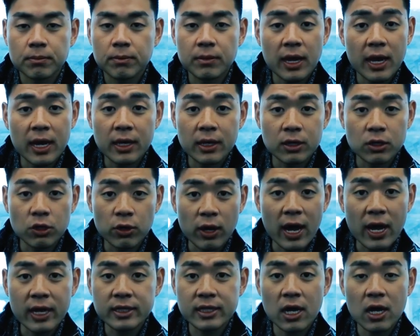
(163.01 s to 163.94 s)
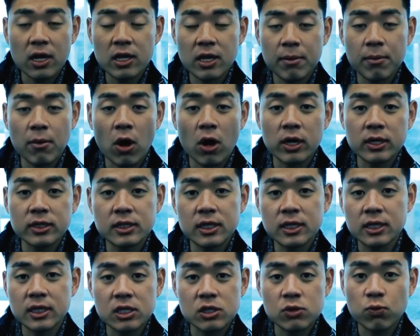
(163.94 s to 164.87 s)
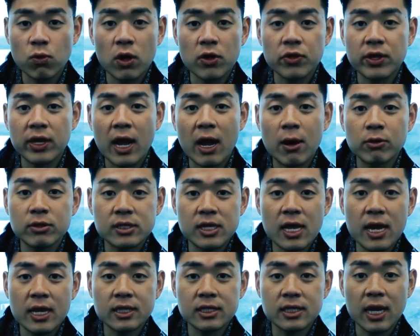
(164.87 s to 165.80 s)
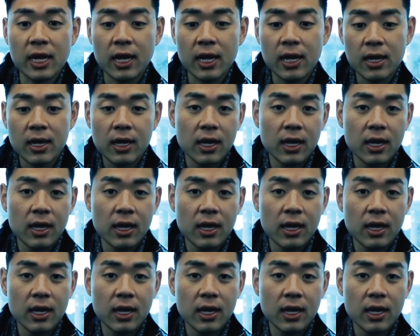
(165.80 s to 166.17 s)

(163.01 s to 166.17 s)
Then you gotta tell them, honestly, this is one thing I would say is like,